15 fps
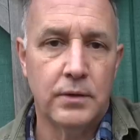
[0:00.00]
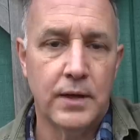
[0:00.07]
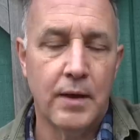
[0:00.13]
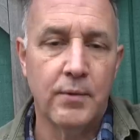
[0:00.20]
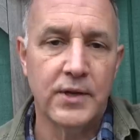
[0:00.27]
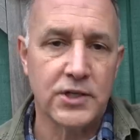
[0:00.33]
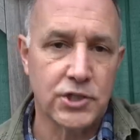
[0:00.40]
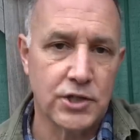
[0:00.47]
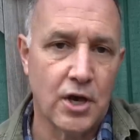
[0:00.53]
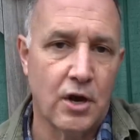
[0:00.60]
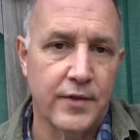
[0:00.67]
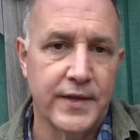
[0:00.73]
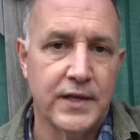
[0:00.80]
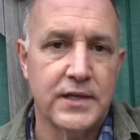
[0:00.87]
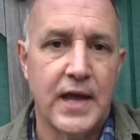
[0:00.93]
Now we
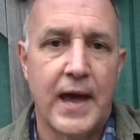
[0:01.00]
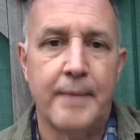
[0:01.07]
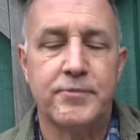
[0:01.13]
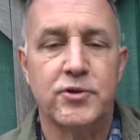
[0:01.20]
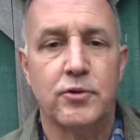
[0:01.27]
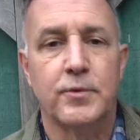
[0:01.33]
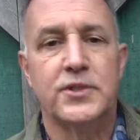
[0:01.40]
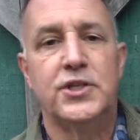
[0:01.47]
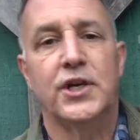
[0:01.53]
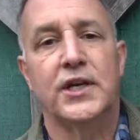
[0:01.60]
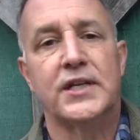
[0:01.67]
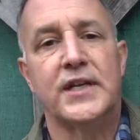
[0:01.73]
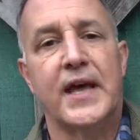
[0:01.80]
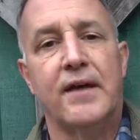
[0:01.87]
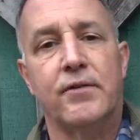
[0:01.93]
installed the adapter, we took
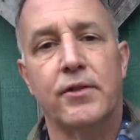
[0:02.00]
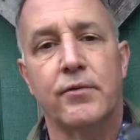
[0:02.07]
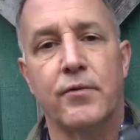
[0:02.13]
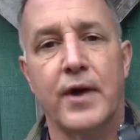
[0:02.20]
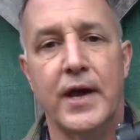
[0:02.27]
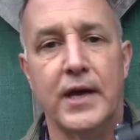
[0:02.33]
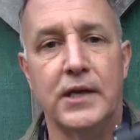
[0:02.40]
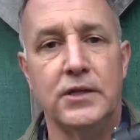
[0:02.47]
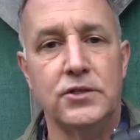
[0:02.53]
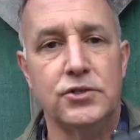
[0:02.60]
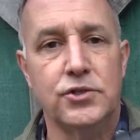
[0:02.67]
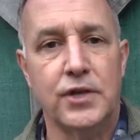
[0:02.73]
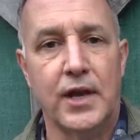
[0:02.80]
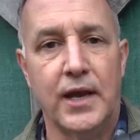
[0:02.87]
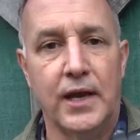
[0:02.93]
it down to the
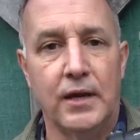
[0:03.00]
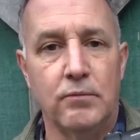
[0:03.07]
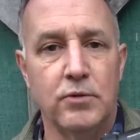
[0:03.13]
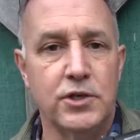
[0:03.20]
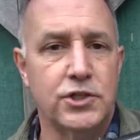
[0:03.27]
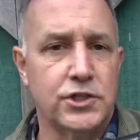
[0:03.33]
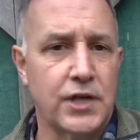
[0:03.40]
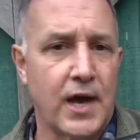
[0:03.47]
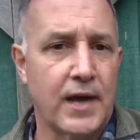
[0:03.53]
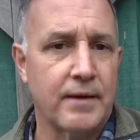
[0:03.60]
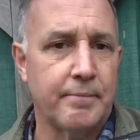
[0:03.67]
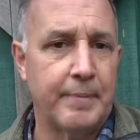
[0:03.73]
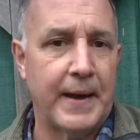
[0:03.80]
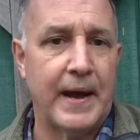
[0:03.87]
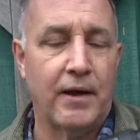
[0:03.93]
range, and we shot
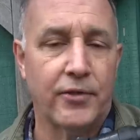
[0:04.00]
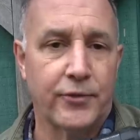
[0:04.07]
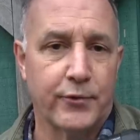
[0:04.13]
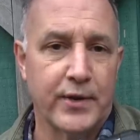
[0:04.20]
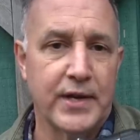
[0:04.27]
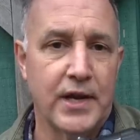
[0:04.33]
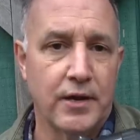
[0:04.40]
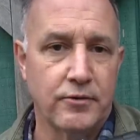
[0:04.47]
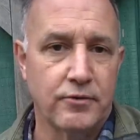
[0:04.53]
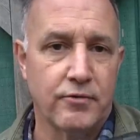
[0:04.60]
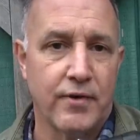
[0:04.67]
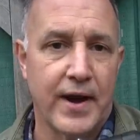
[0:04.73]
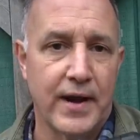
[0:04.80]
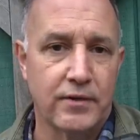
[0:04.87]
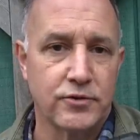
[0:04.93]
about 300
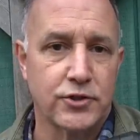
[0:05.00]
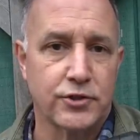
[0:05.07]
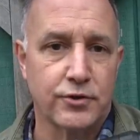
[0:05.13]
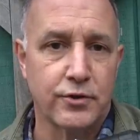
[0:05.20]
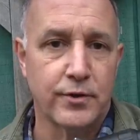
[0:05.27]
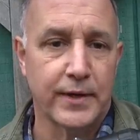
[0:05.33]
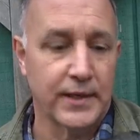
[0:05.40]
rounds through